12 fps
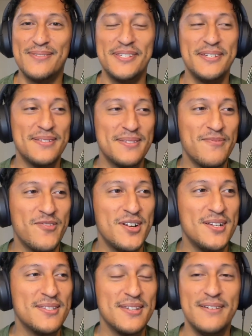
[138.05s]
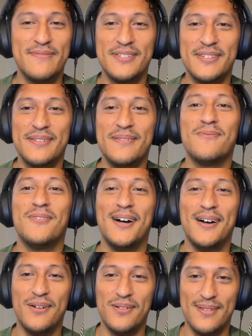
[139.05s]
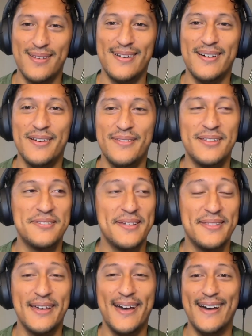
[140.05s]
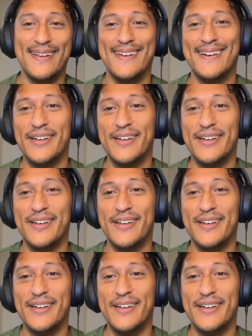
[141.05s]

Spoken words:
seeing some friends I haven't seen in a while, things like that.